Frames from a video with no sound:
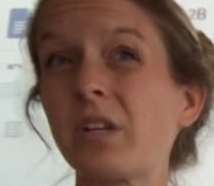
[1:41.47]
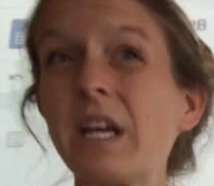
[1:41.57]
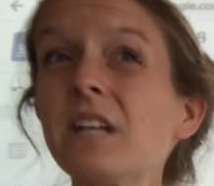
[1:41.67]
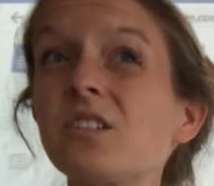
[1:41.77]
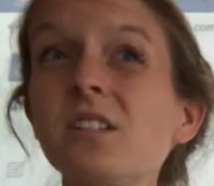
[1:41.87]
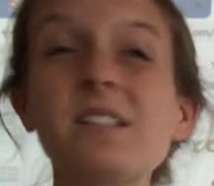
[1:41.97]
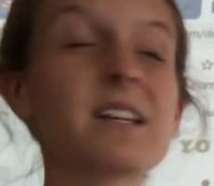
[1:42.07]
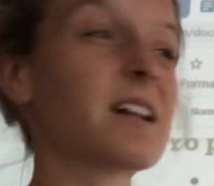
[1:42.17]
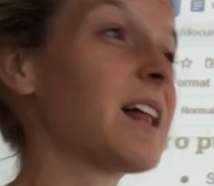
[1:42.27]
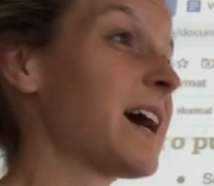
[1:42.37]
teaches
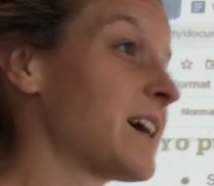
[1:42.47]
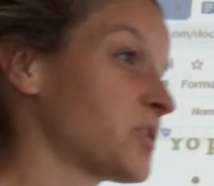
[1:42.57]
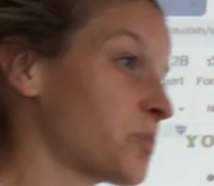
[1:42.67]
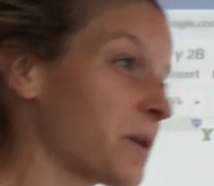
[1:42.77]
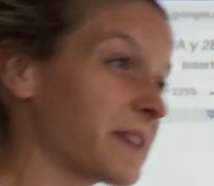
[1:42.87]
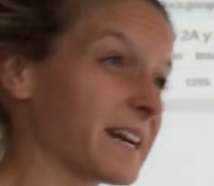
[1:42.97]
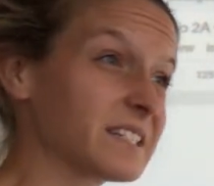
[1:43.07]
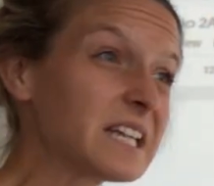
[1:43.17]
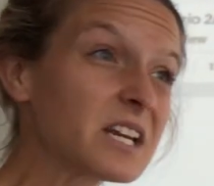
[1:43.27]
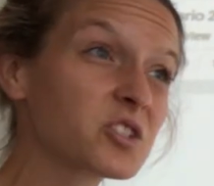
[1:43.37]
the class, what
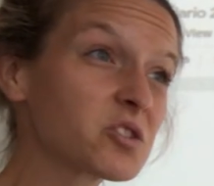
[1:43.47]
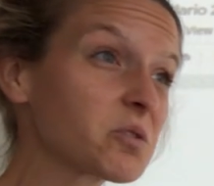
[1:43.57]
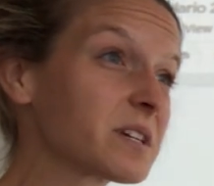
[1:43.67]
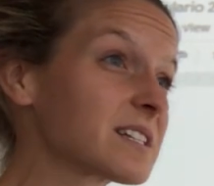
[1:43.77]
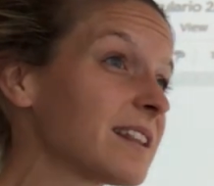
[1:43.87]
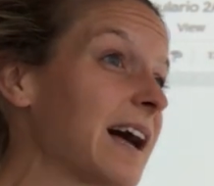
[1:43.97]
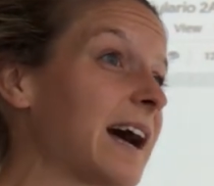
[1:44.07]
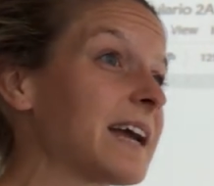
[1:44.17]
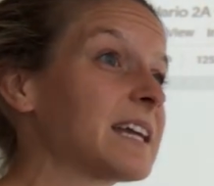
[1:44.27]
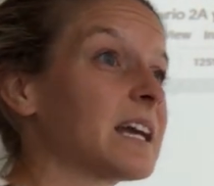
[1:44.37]
that teacher is
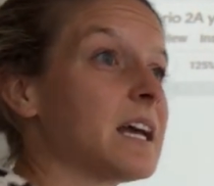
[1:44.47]
like,